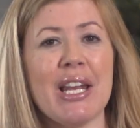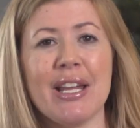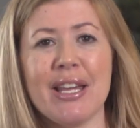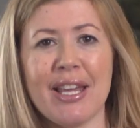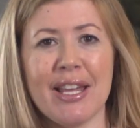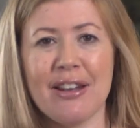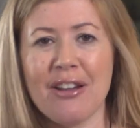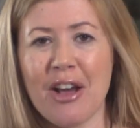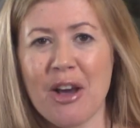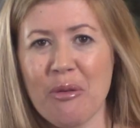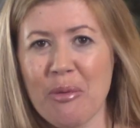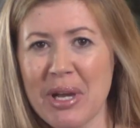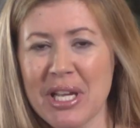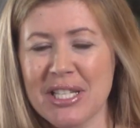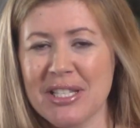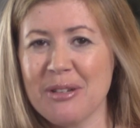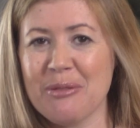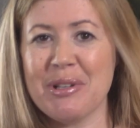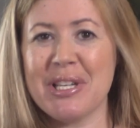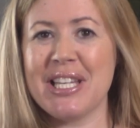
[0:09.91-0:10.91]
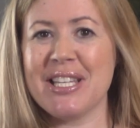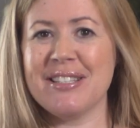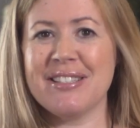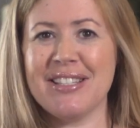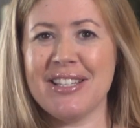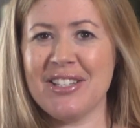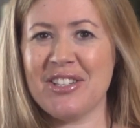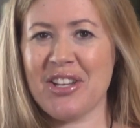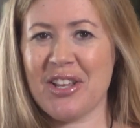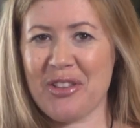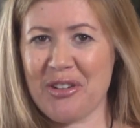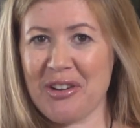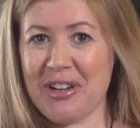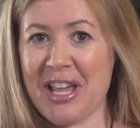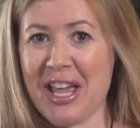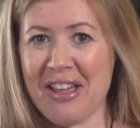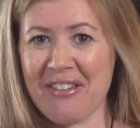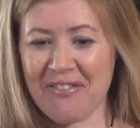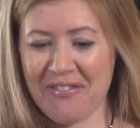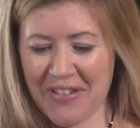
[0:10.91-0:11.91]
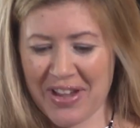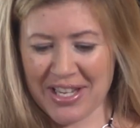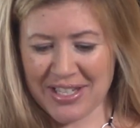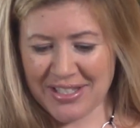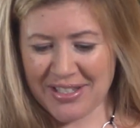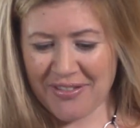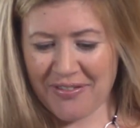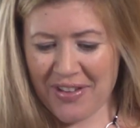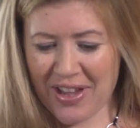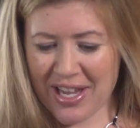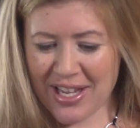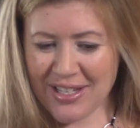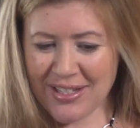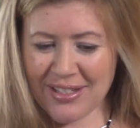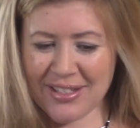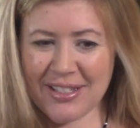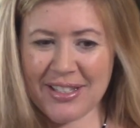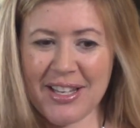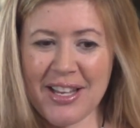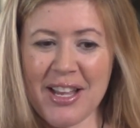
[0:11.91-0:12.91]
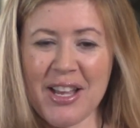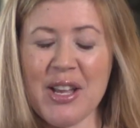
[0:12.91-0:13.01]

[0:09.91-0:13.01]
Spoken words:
and I cannot wait till we can see each other again face to face.